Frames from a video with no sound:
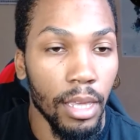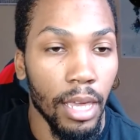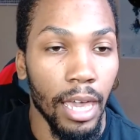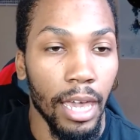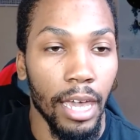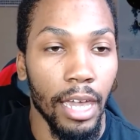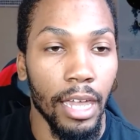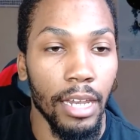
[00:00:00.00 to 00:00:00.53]

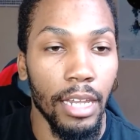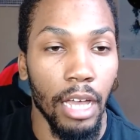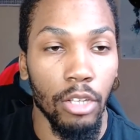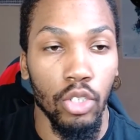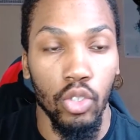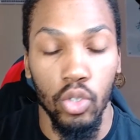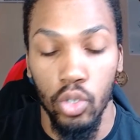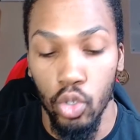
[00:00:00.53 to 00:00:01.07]
and
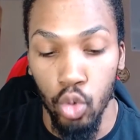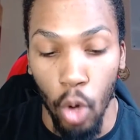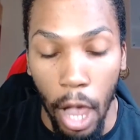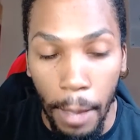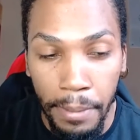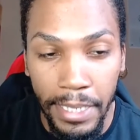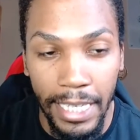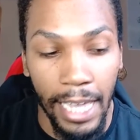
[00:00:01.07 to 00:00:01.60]
I'll
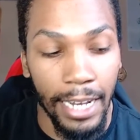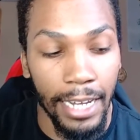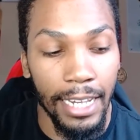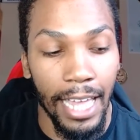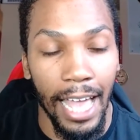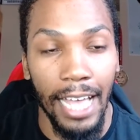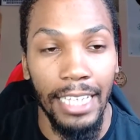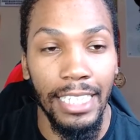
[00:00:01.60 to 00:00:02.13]
drop set it
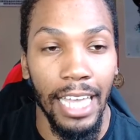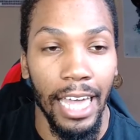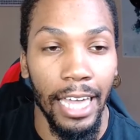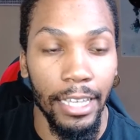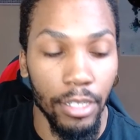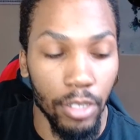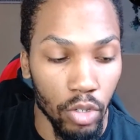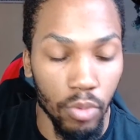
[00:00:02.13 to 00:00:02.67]
as
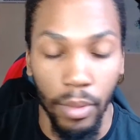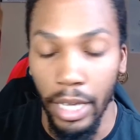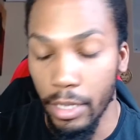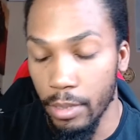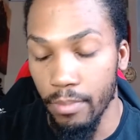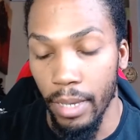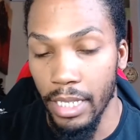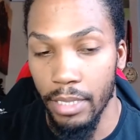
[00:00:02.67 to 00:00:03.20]
I do my
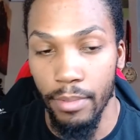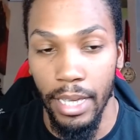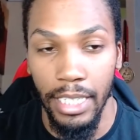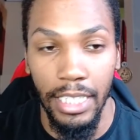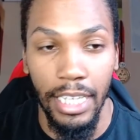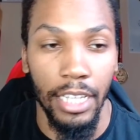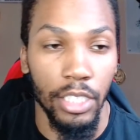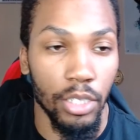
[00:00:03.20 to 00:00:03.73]

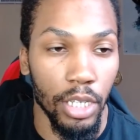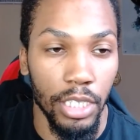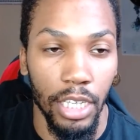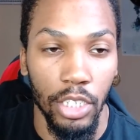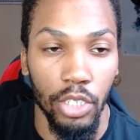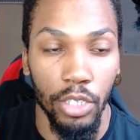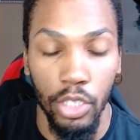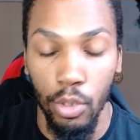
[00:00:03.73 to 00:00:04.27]
sets,
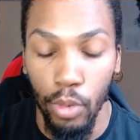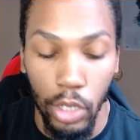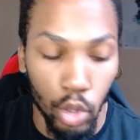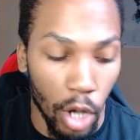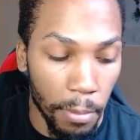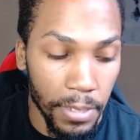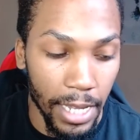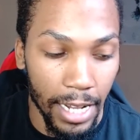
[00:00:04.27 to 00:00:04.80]
essentially. So what a
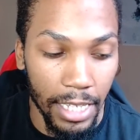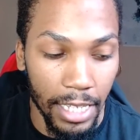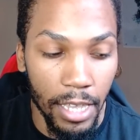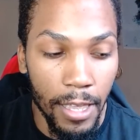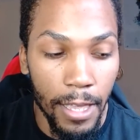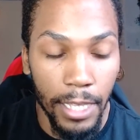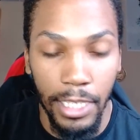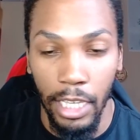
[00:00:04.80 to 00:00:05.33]
drop set is
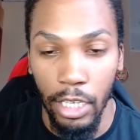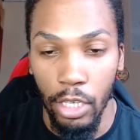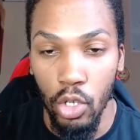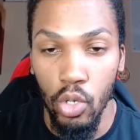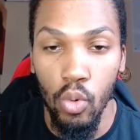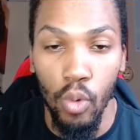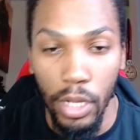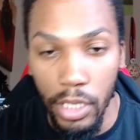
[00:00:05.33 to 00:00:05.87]
like you
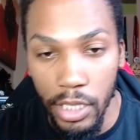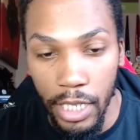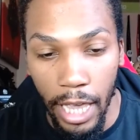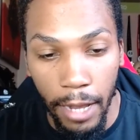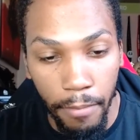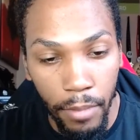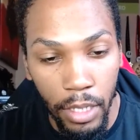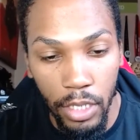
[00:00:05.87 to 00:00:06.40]
do one
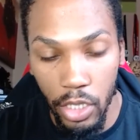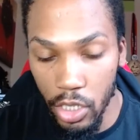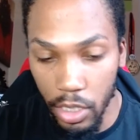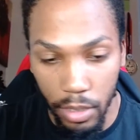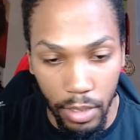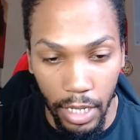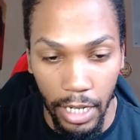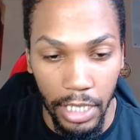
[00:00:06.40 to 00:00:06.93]
set. Just
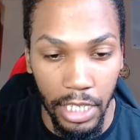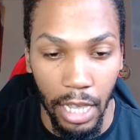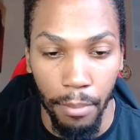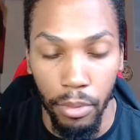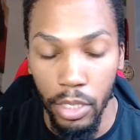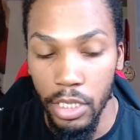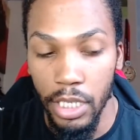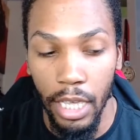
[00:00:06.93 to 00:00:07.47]
as an
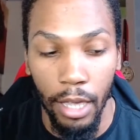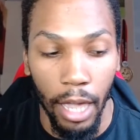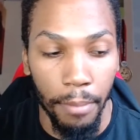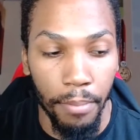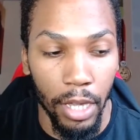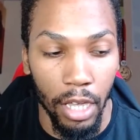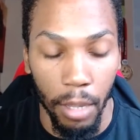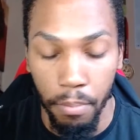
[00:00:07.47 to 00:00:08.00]
example, let's say I
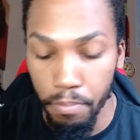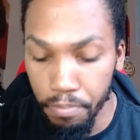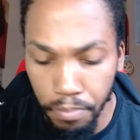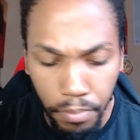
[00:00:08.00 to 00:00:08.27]
pick up